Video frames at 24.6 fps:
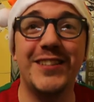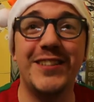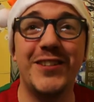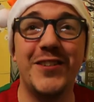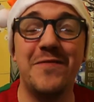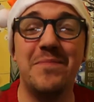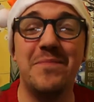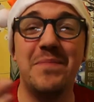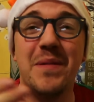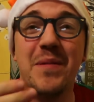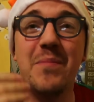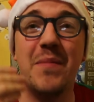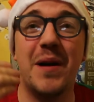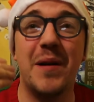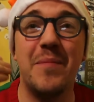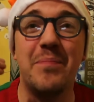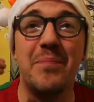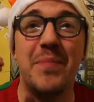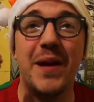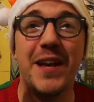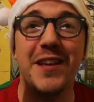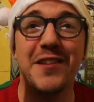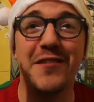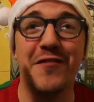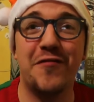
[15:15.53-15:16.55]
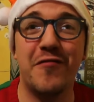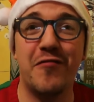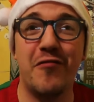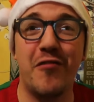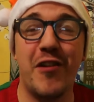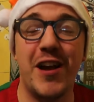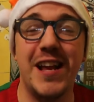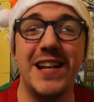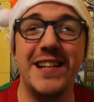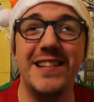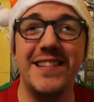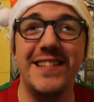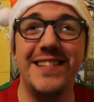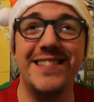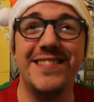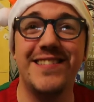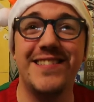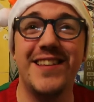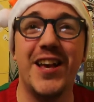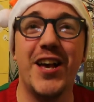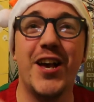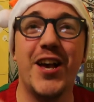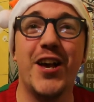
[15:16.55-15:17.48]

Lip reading: You've been my best friend.